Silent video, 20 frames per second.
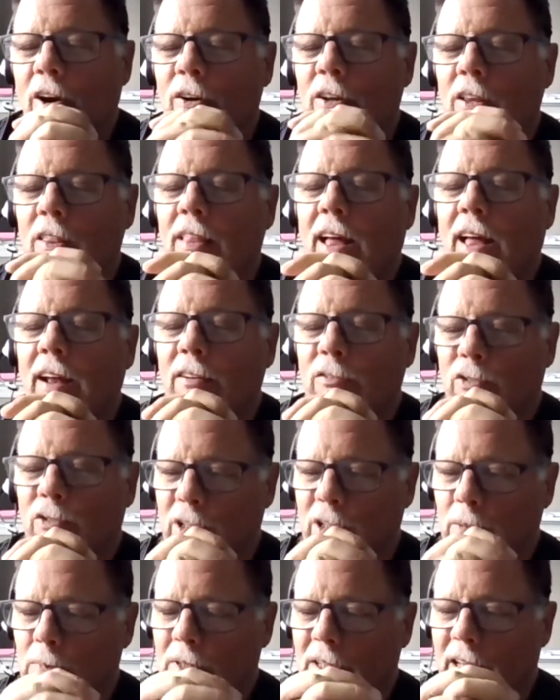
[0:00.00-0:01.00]
are a lot of
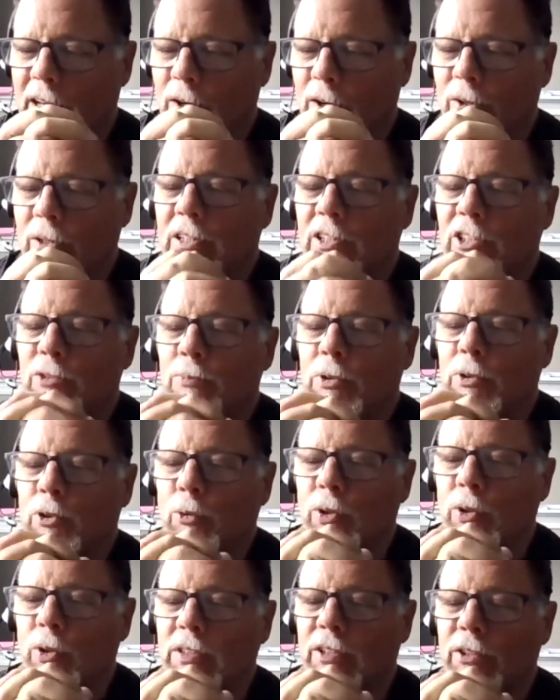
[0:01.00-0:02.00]
similarities
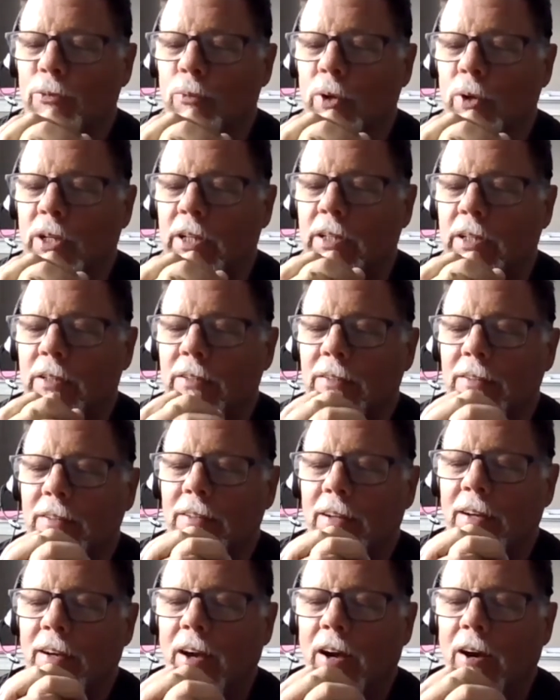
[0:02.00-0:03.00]
between the three.
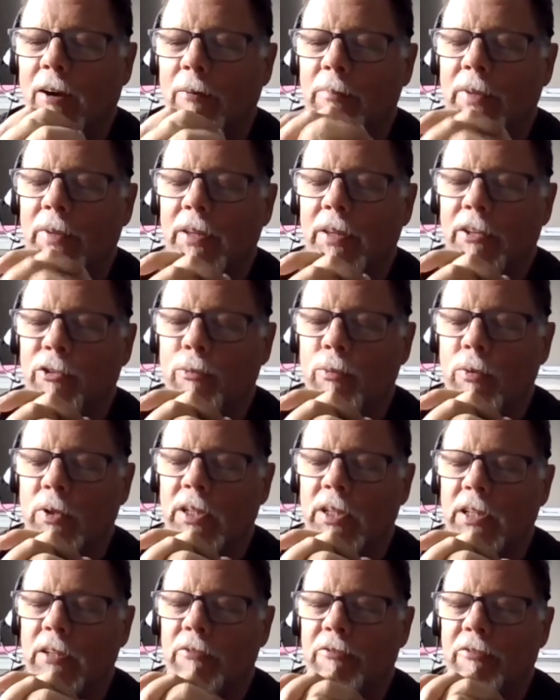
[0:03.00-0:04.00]
It's
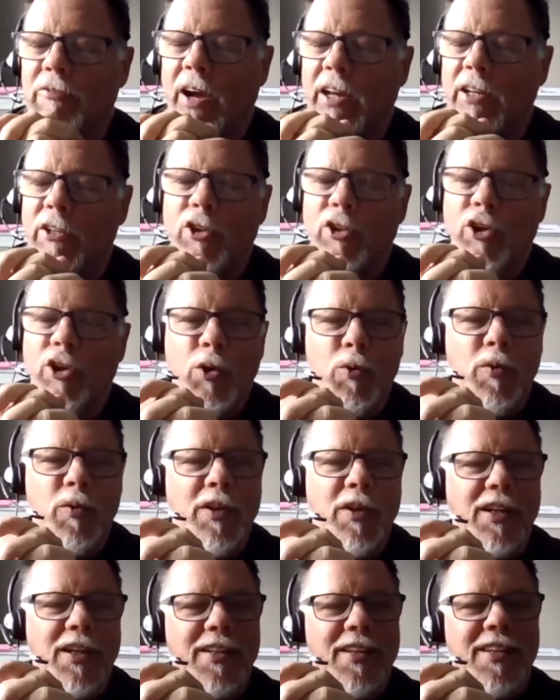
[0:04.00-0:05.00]
really a
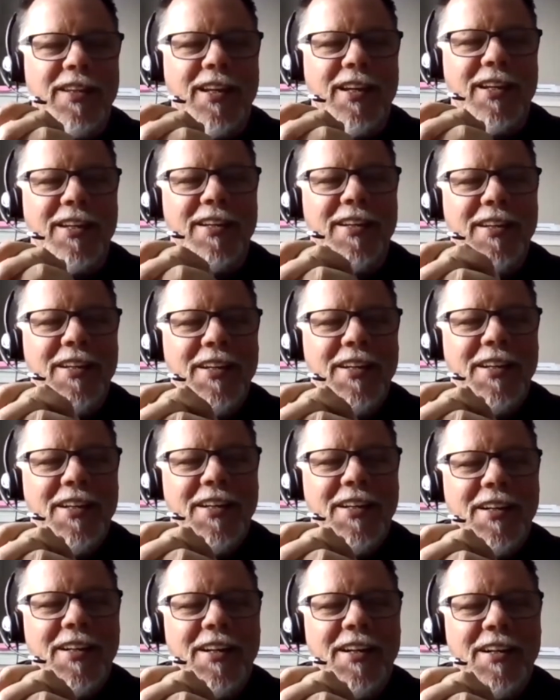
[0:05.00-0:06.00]
fine-tuning thing
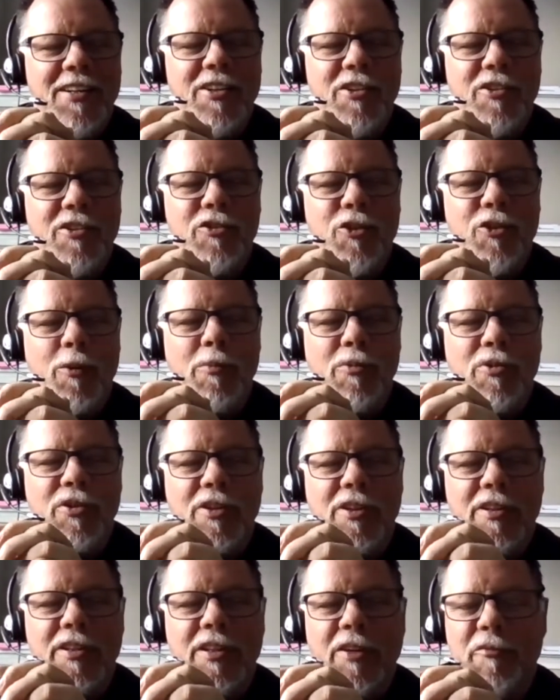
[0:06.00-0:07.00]
in terms
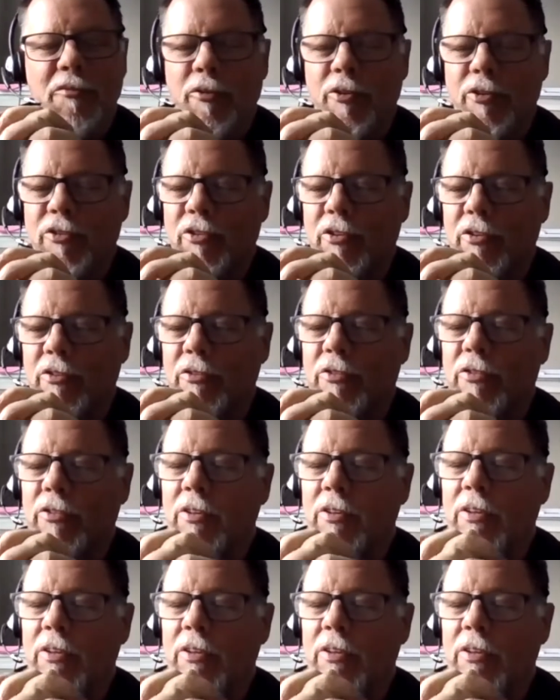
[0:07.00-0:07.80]
of the differences.